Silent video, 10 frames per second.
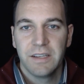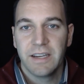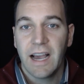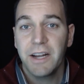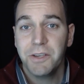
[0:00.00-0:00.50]

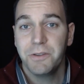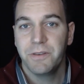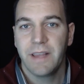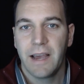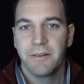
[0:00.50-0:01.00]
Now, how do you
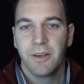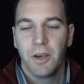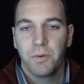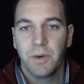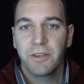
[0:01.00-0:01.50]
do that?
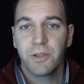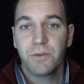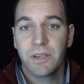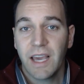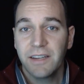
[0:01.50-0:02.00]
Well, you
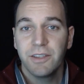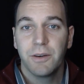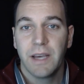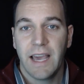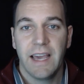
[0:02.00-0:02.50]
can
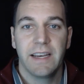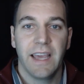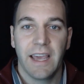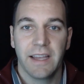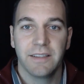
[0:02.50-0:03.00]
go ahead
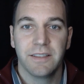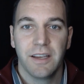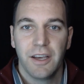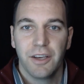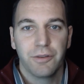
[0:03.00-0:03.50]
and
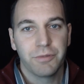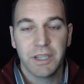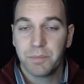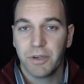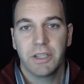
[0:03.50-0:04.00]

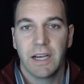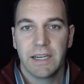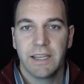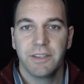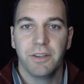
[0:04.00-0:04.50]
read a book on
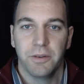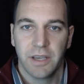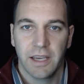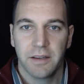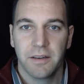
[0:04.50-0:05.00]
it. You
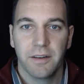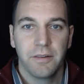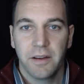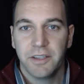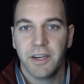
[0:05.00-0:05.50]
can,
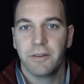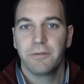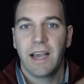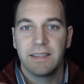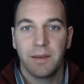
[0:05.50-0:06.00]

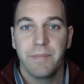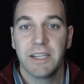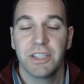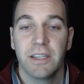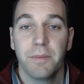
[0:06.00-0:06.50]
as I
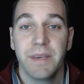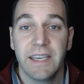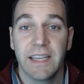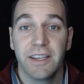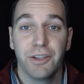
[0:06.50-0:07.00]
mentioned in the
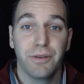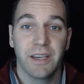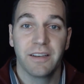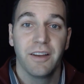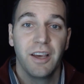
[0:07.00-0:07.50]
beginning, you
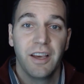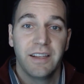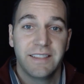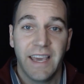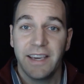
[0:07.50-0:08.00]
can
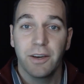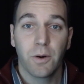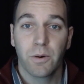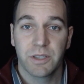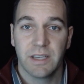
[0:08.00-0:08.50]
take a
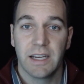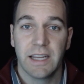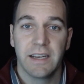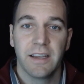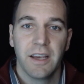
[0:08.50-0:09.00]
course on
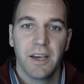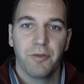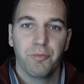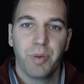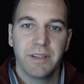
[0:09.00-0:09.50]
it.
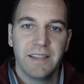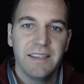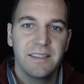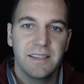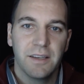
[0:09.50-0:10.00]
But
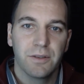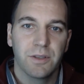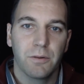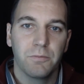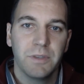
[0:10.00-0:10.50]
these skills
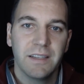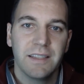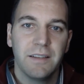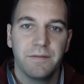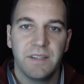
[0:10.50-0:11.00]
are really
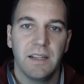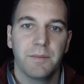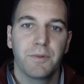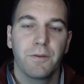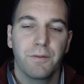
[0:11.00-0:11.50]

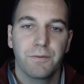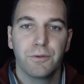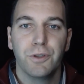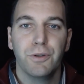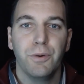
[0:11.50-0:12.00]
developed
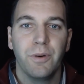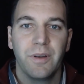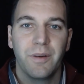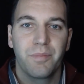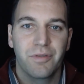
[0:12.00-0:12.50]
through
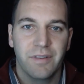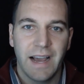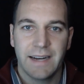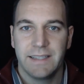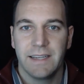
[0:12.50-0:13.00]

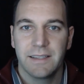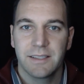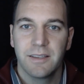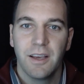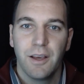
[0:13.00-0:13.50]

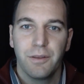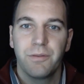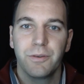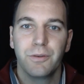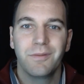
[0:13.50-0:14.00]
practice,
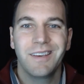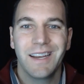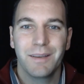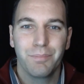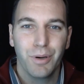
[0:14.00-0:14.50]
through
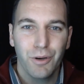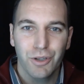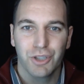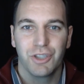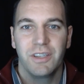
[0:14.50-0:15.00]
getting
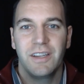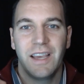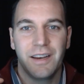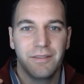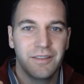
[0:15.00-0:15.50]
pushed
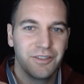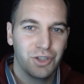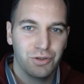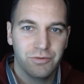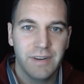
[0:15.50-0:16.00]
and
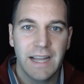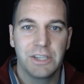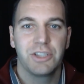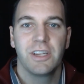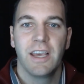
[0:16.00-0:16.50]

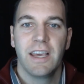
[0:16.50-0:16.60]
stretched.